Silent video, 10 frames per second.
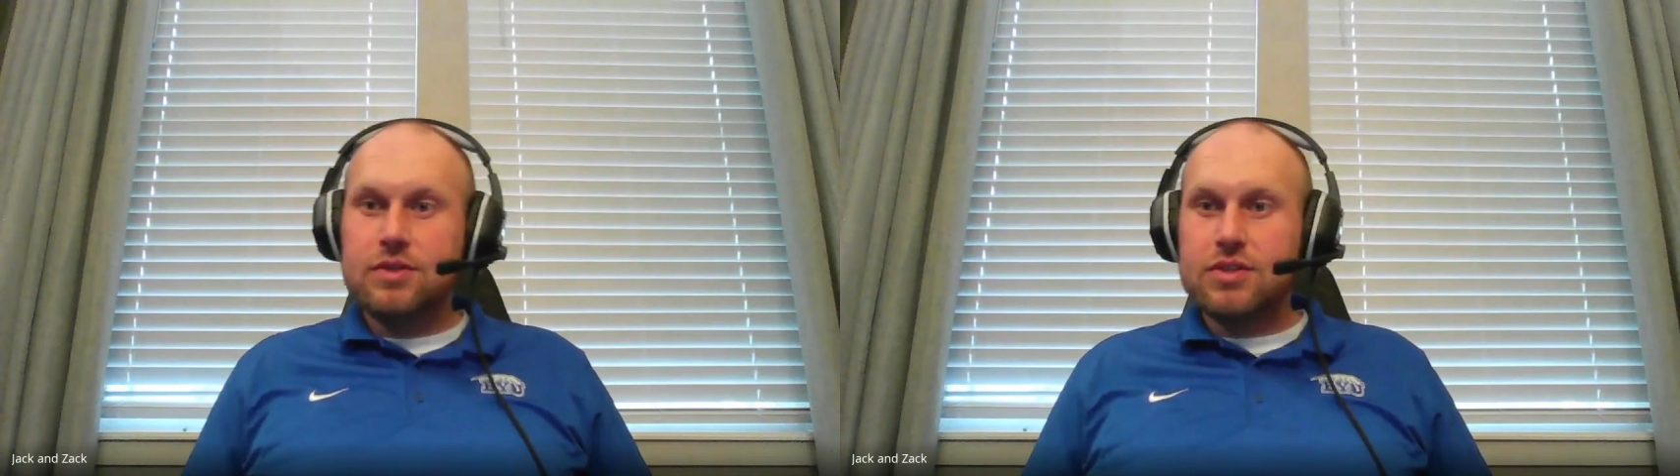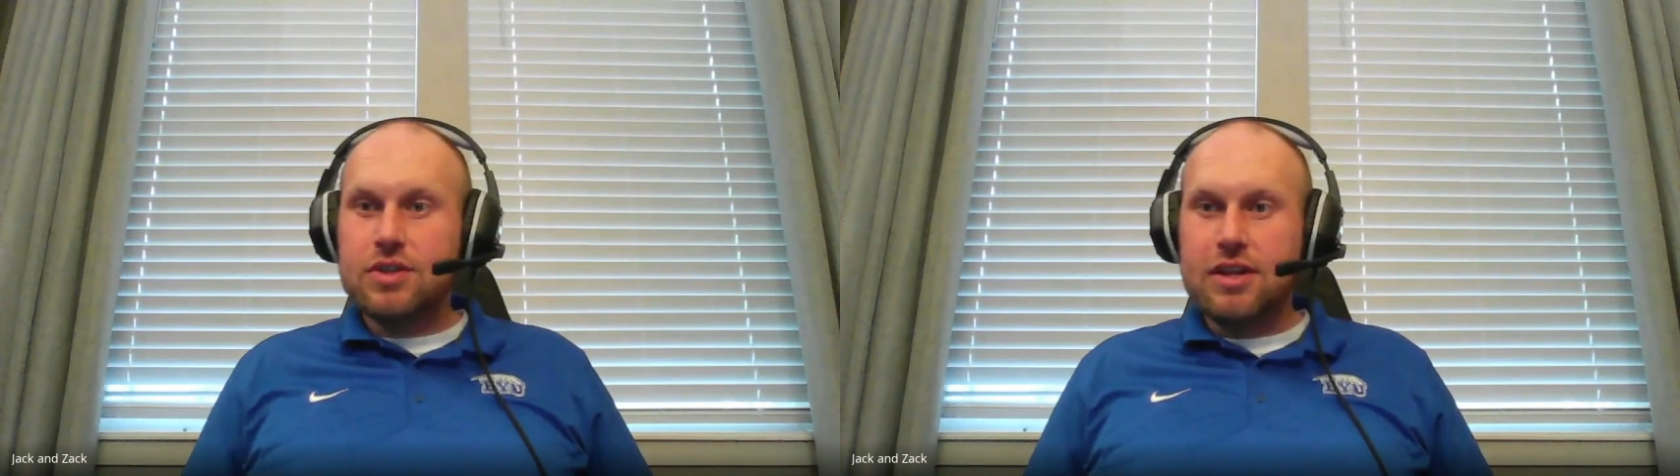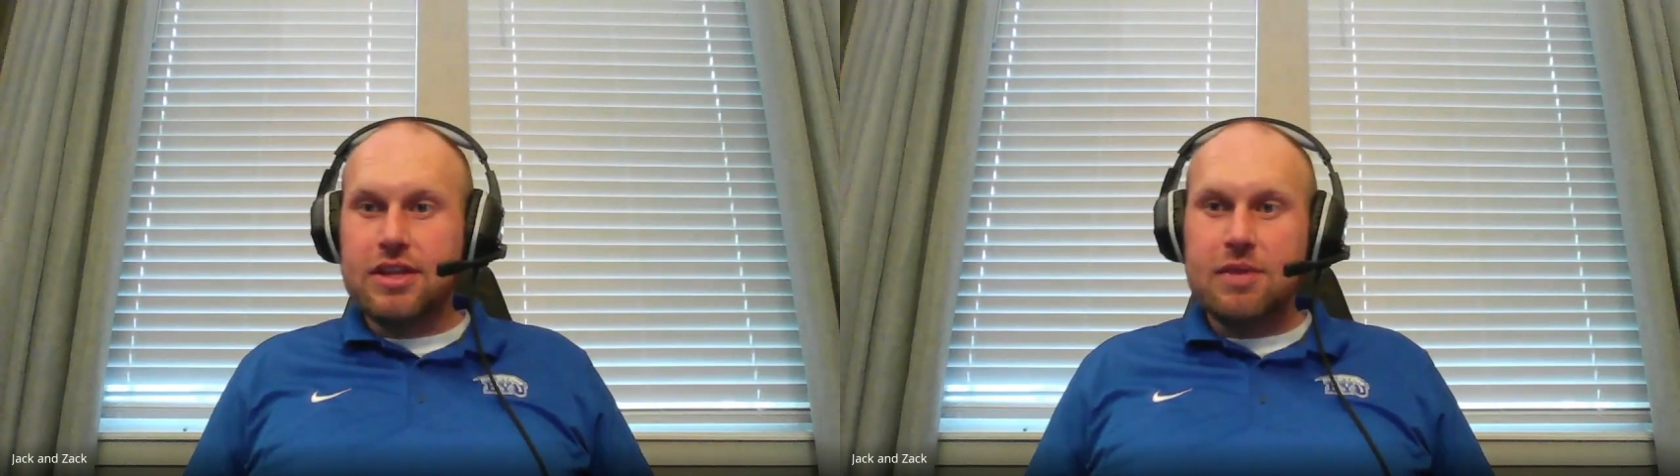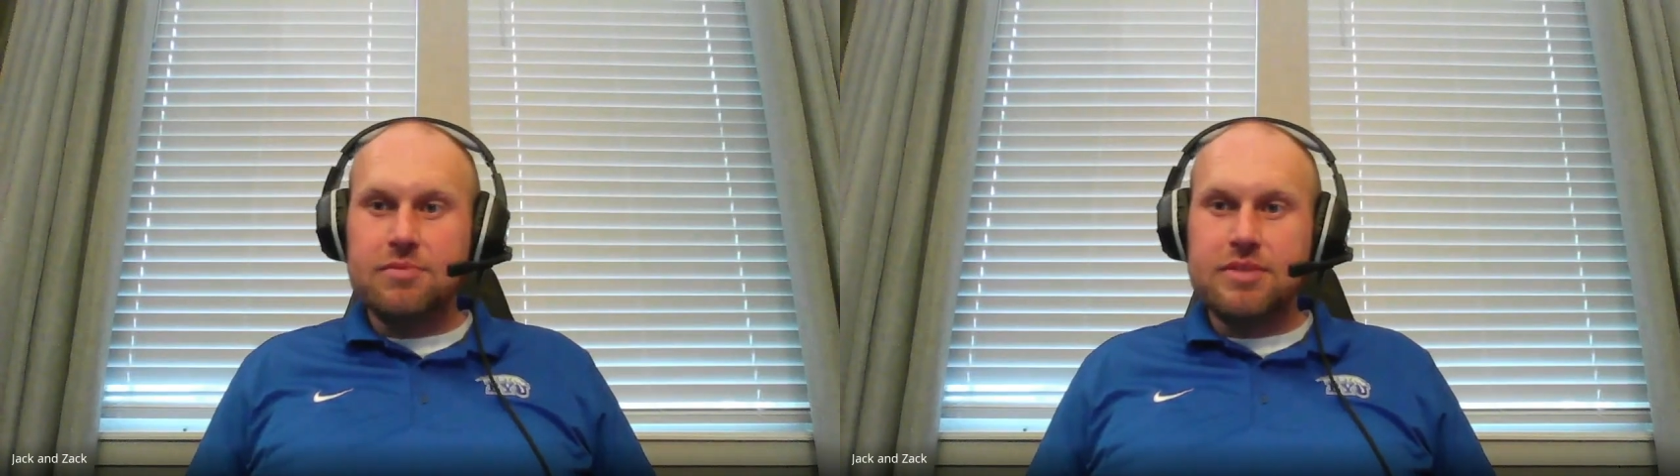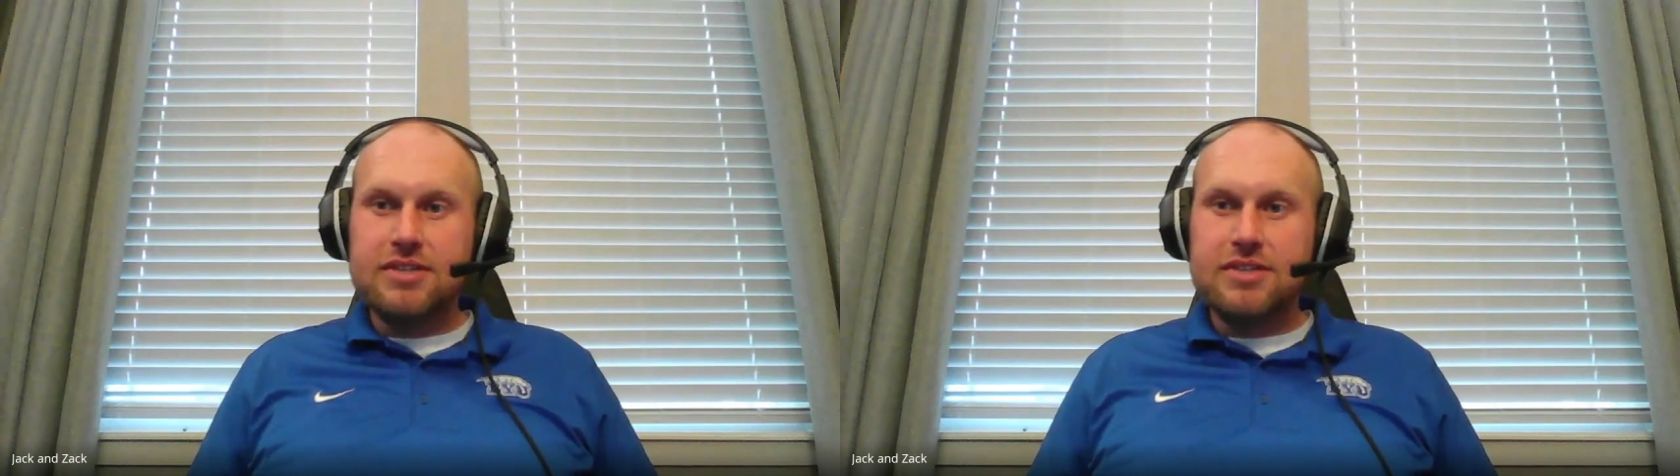Start the
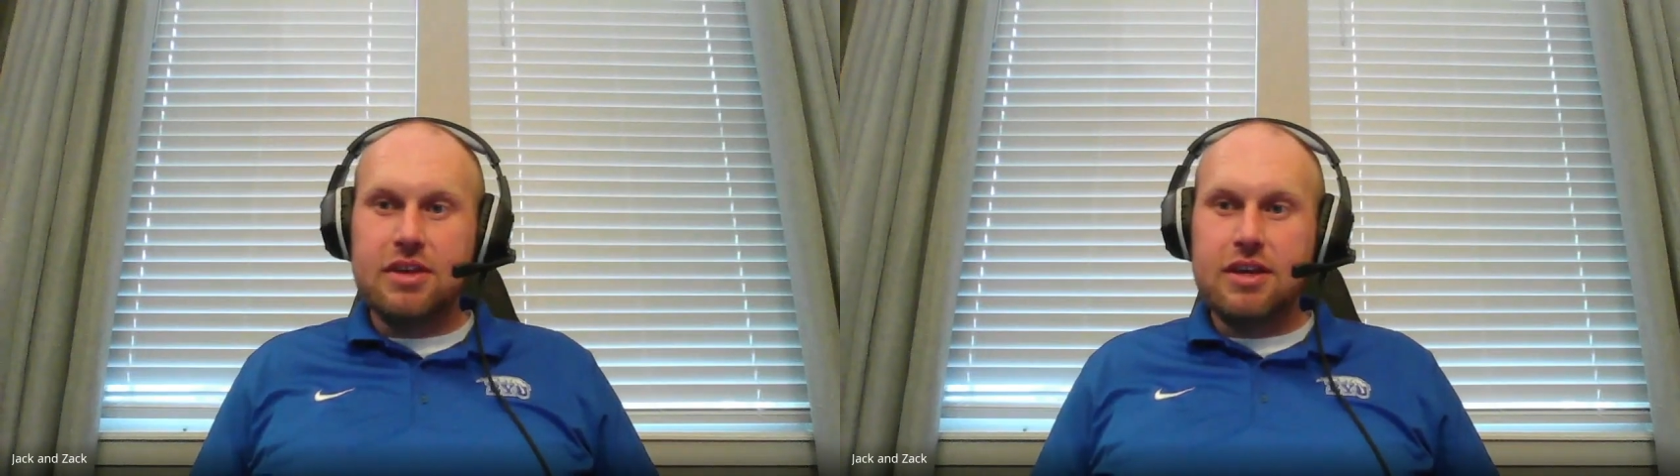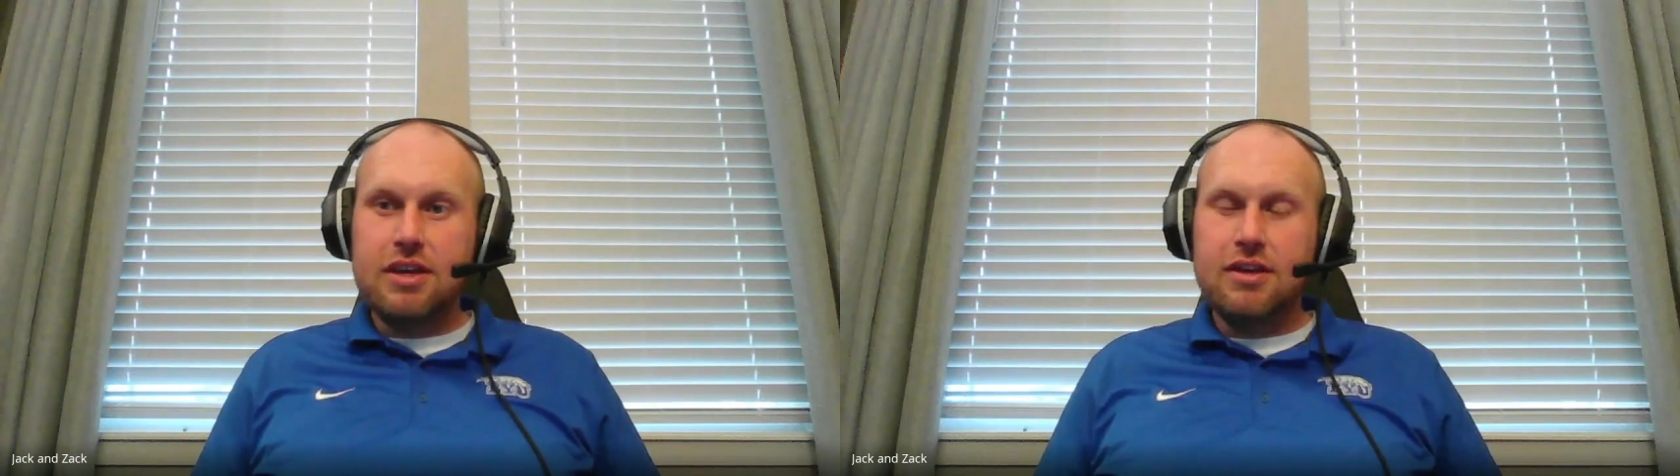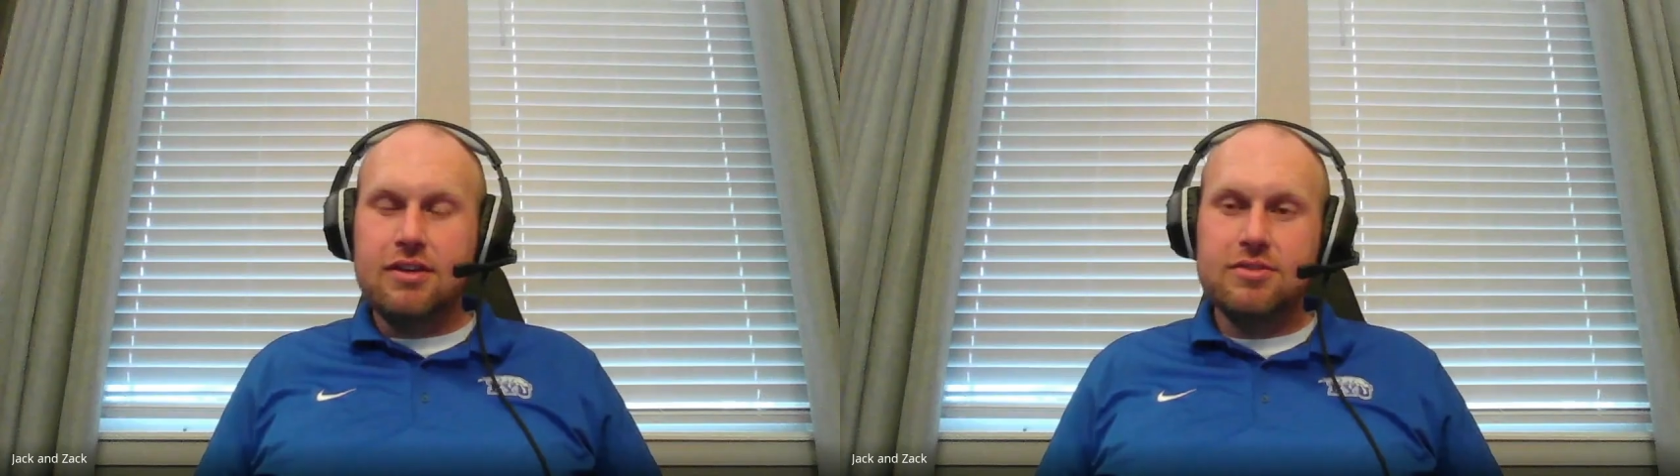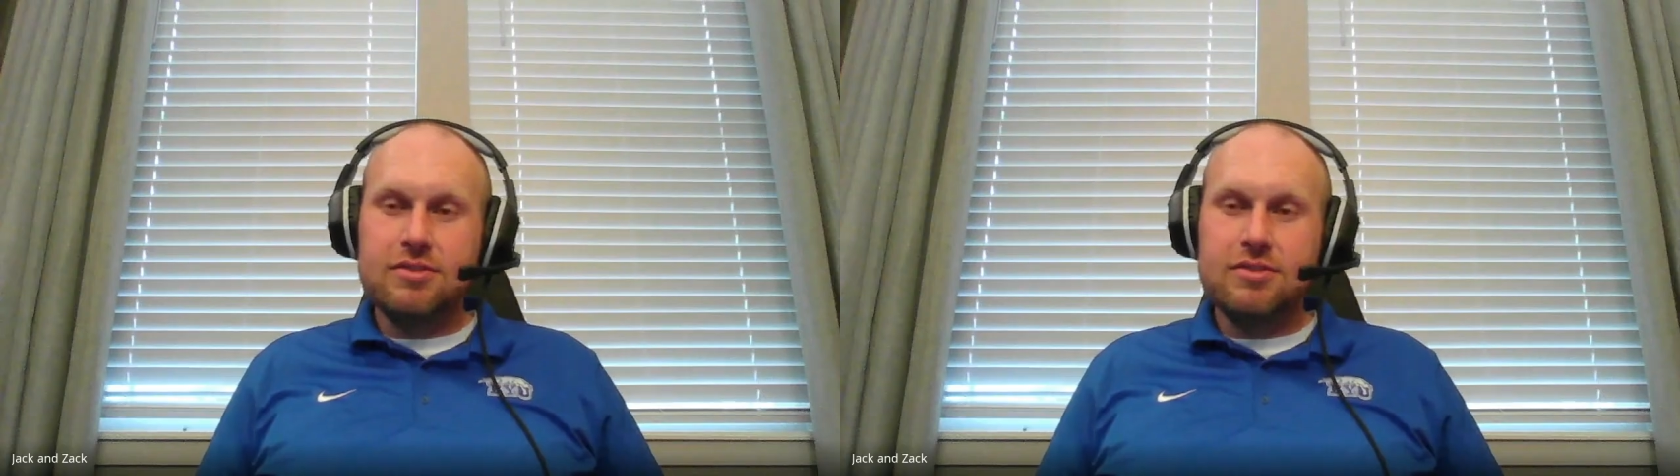MTC.